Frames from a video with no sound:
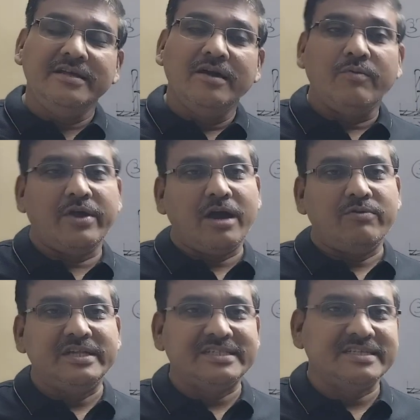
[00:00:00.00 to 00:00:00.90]
We have
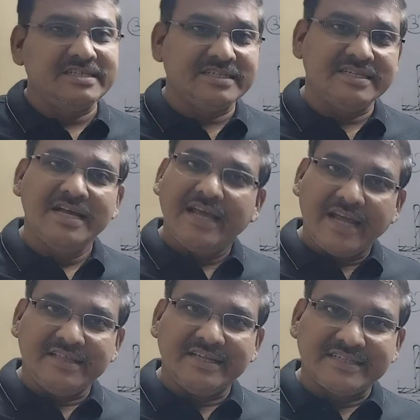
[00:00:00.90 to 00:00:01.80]
discussed in
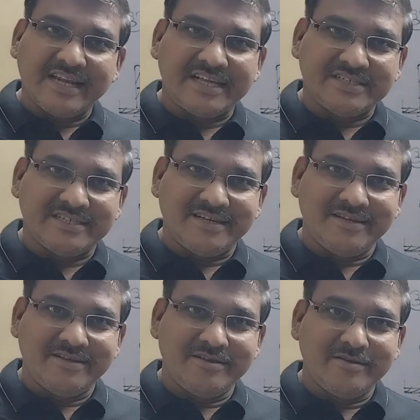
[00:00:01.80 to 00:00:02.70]
this lecture.
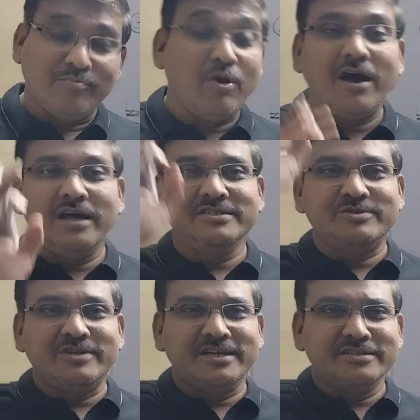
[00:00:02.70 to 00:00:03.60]
Bye,
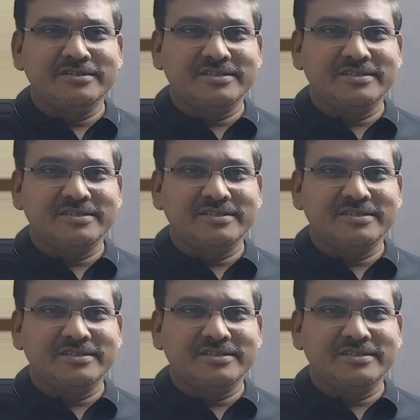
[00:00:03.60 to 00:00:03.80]
students.